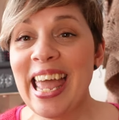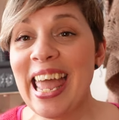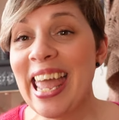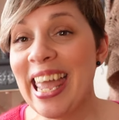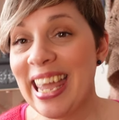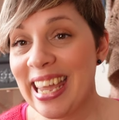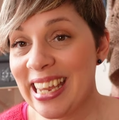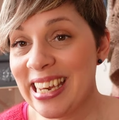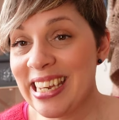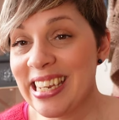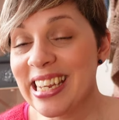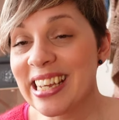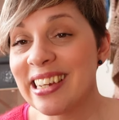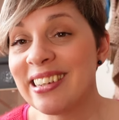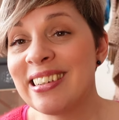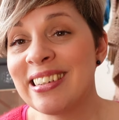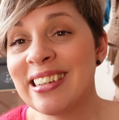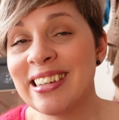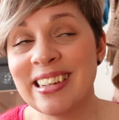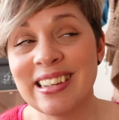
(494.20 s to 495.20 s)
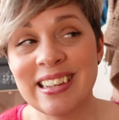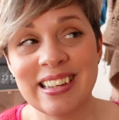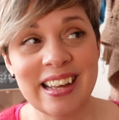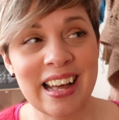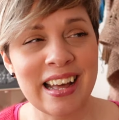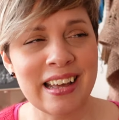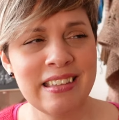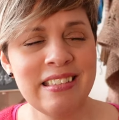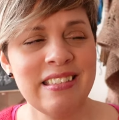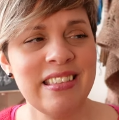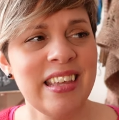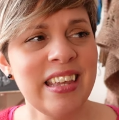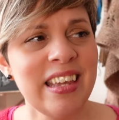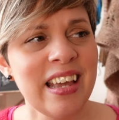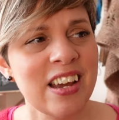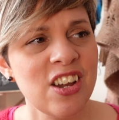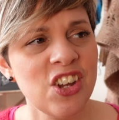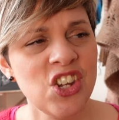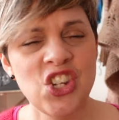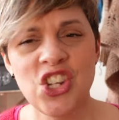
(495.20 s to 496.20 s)
And I think
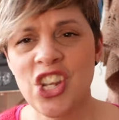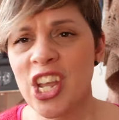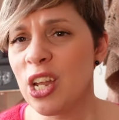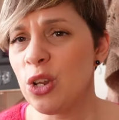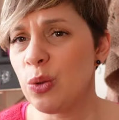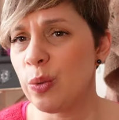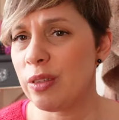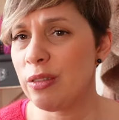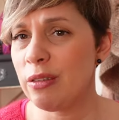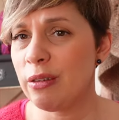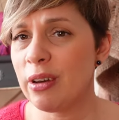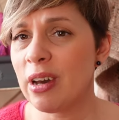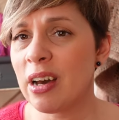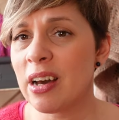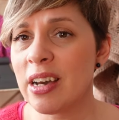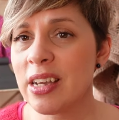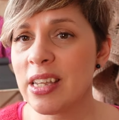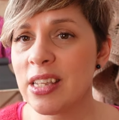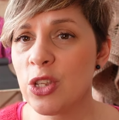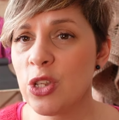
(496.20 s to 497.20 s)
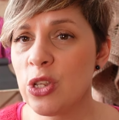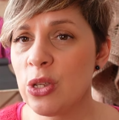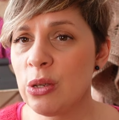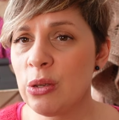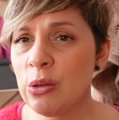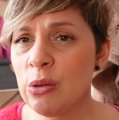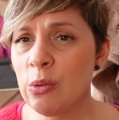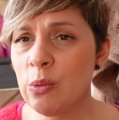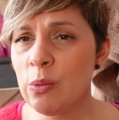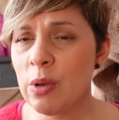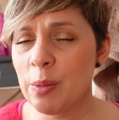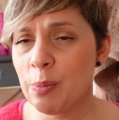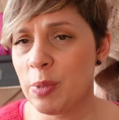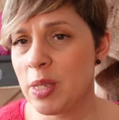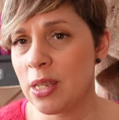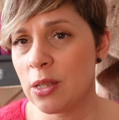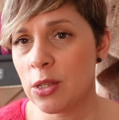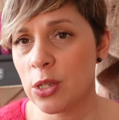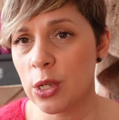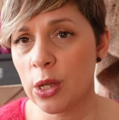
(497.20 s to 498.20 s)
I shared with you guys 2
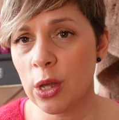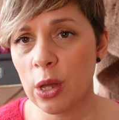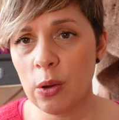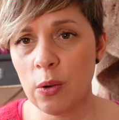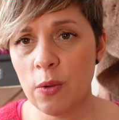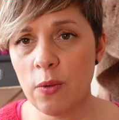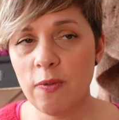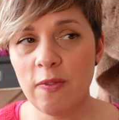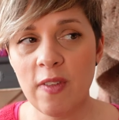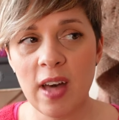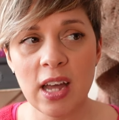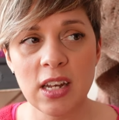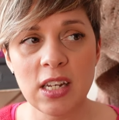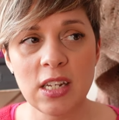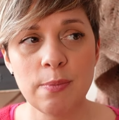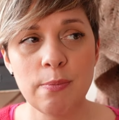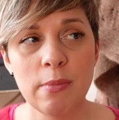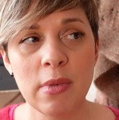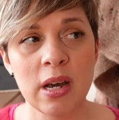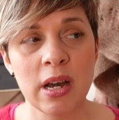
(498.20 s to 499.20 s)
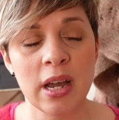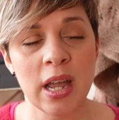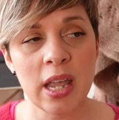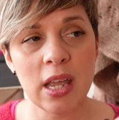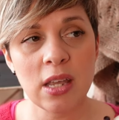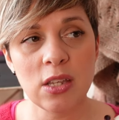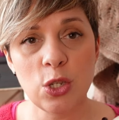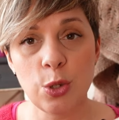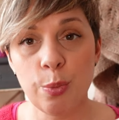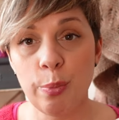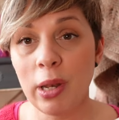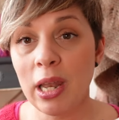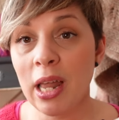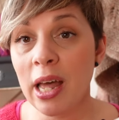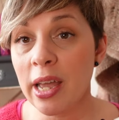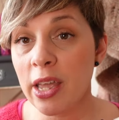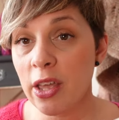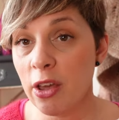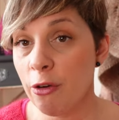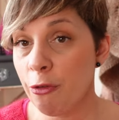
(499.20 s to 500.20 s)
episodes ago that my
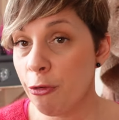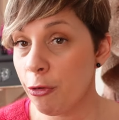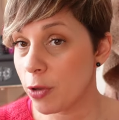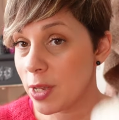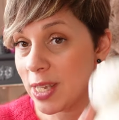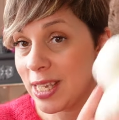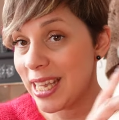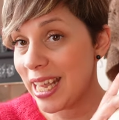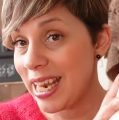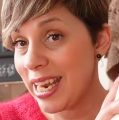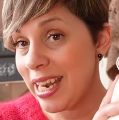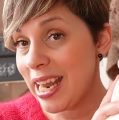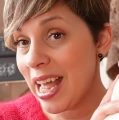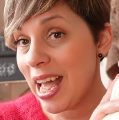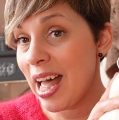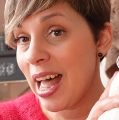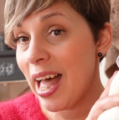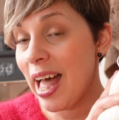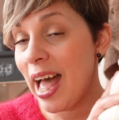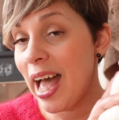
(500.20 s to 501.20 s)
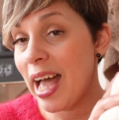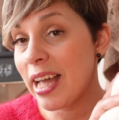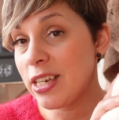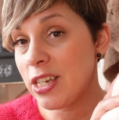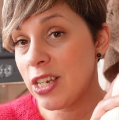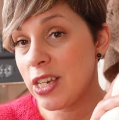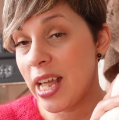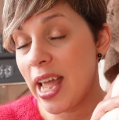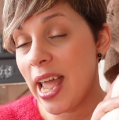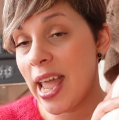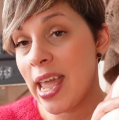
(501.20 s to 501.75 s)
supplier for Stellina had